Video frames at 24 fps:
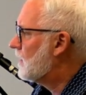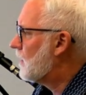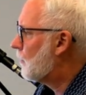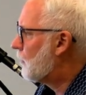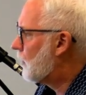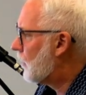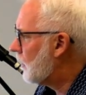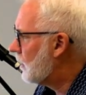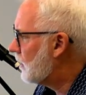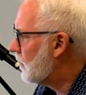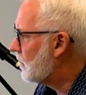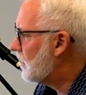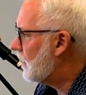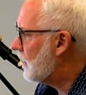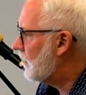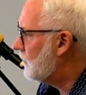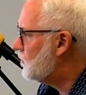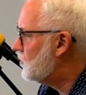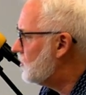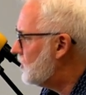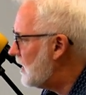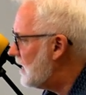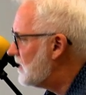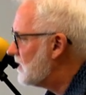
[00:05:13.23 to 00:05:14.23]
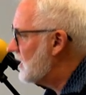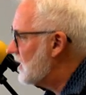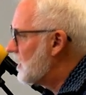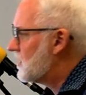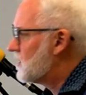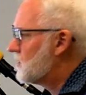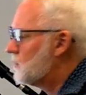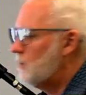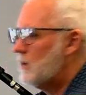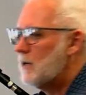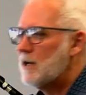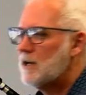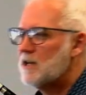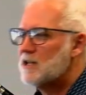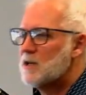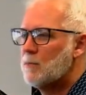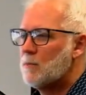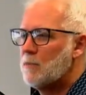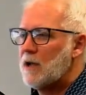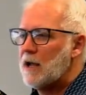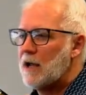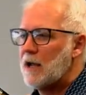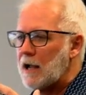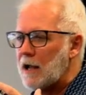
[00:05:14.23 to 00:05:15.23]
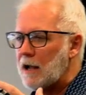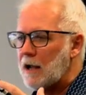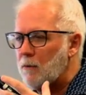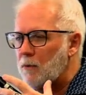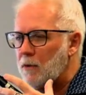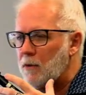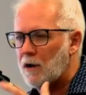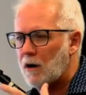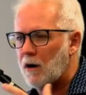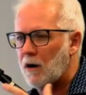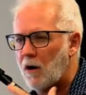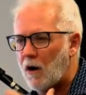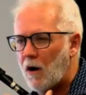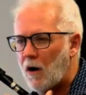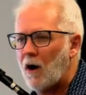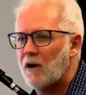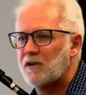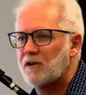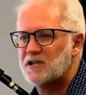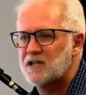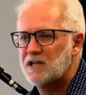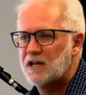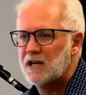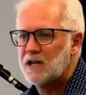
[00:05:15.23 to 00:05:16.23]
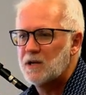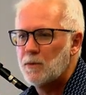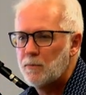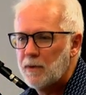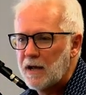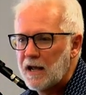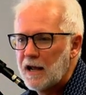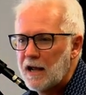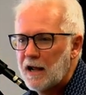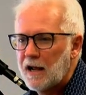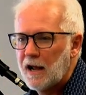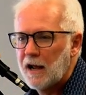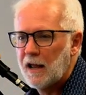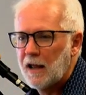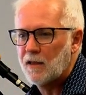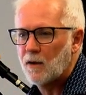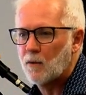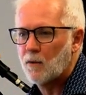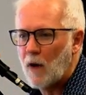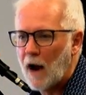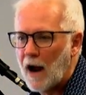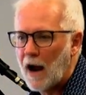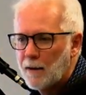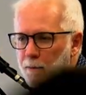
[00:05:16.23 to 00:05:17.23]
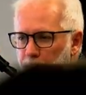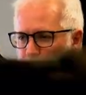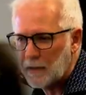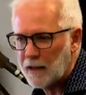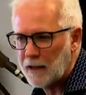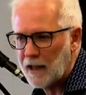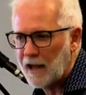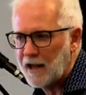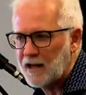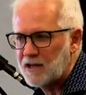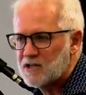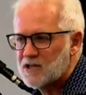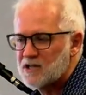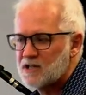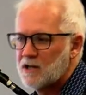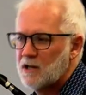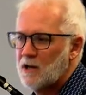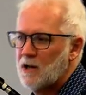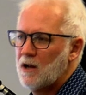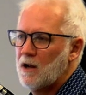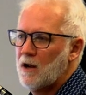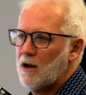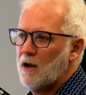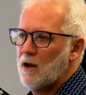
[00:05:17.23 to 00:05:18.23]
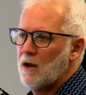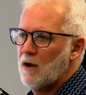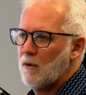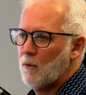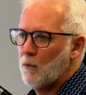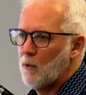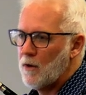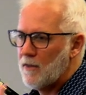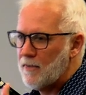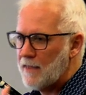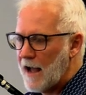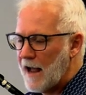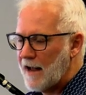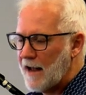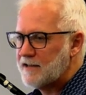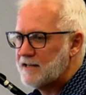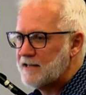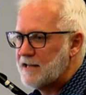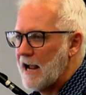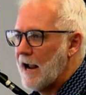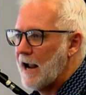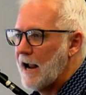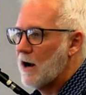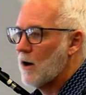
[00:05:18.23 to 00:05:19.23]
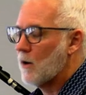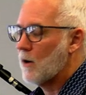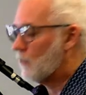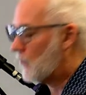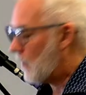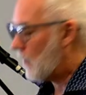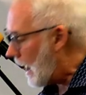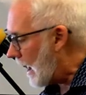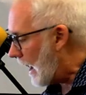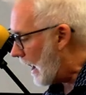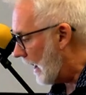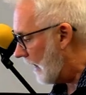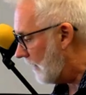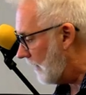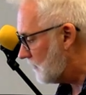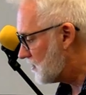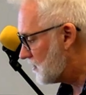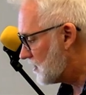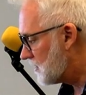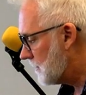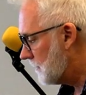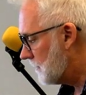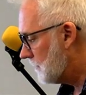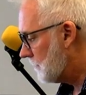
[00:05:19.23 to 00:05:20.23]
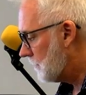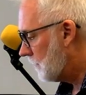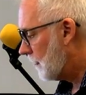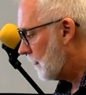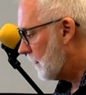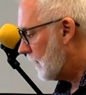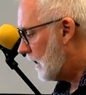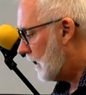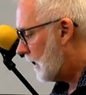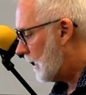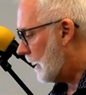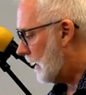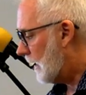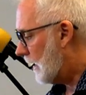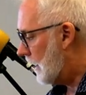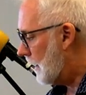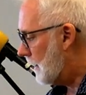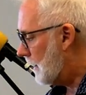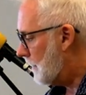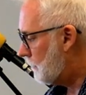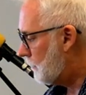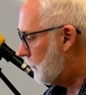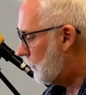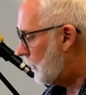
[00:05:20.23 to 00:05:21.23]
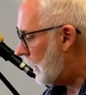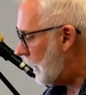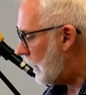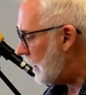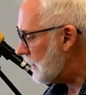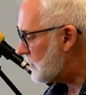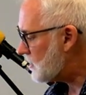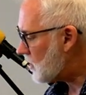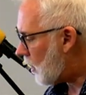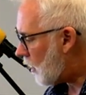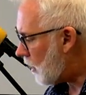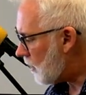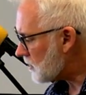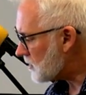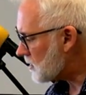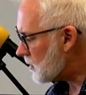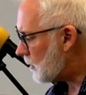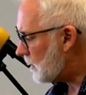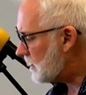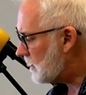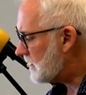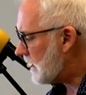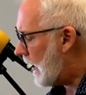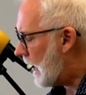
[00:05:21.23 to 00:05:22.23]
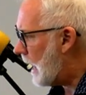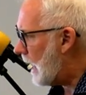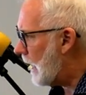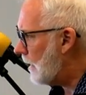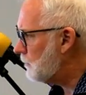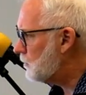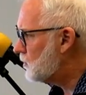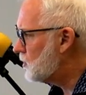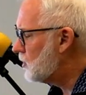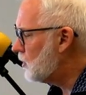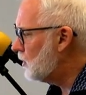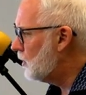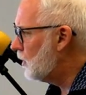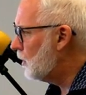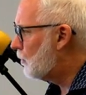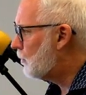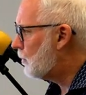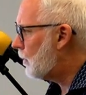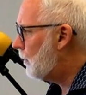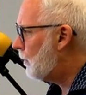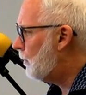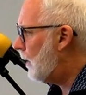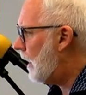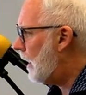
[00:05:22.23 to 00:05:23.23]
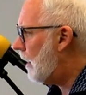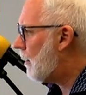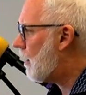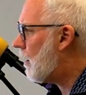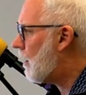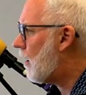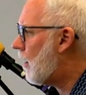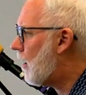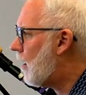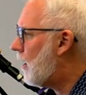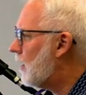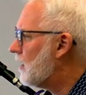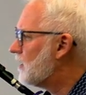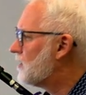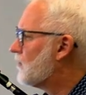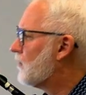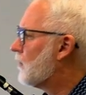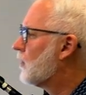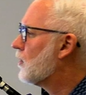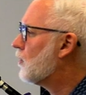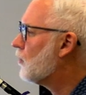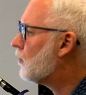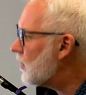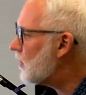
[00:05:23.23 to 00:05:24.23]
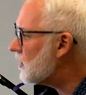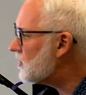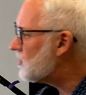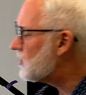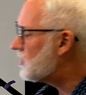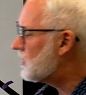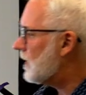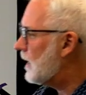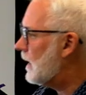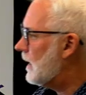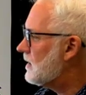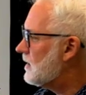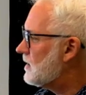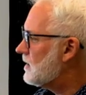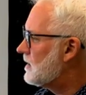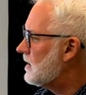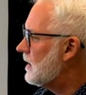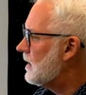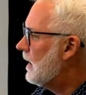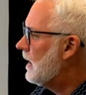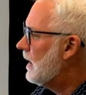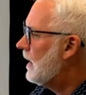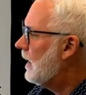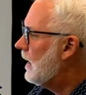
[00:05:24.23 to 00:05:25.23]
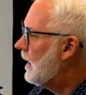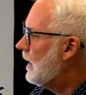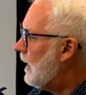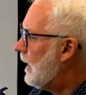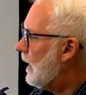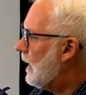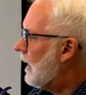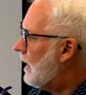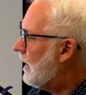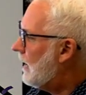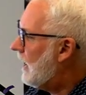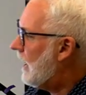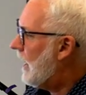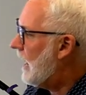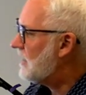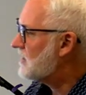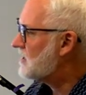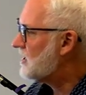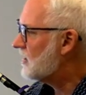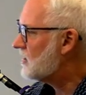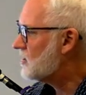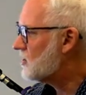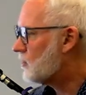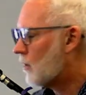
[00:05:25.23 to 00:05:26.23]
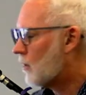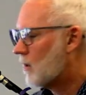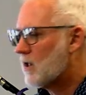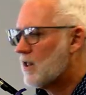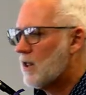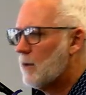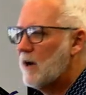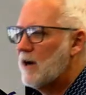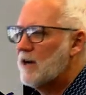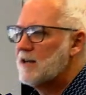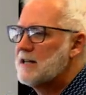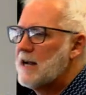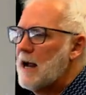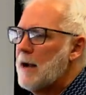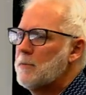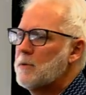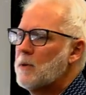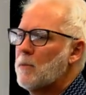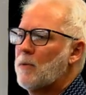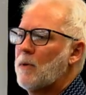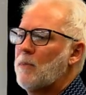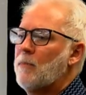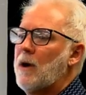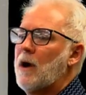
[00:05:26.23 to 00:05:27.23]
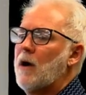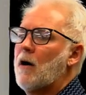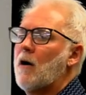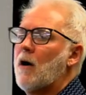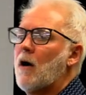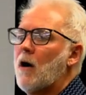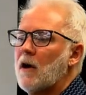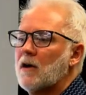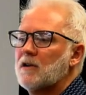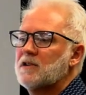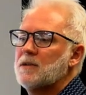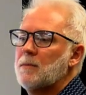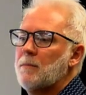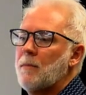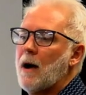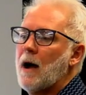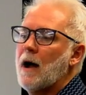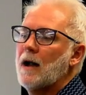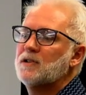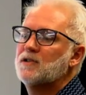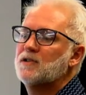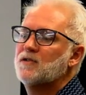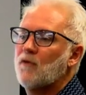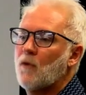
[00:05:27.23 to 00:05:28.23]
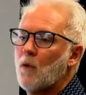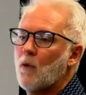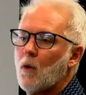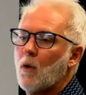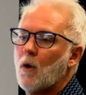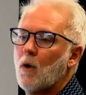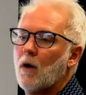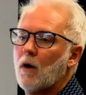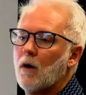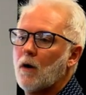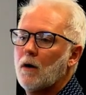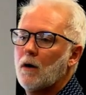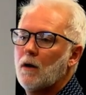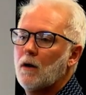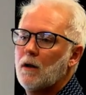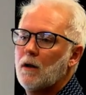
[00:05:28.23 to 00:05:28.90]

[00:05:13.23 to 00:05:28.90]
the birth of Jesus, our hearts need to be in the right place when that day arrives. But it's also a time to prepare our hearts for Christians it has historically been a time to prepare our hearts and minds for